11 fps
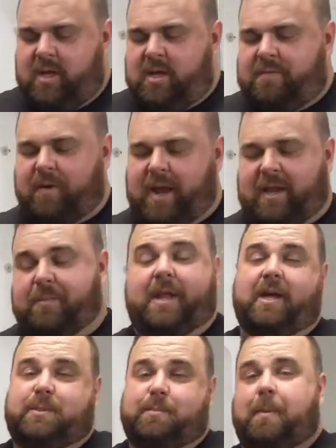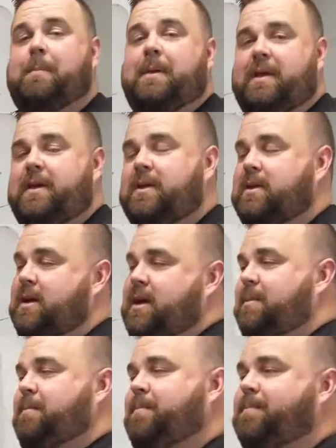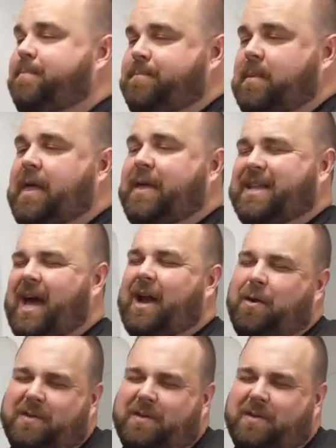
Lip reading: for anybody else but me. I don't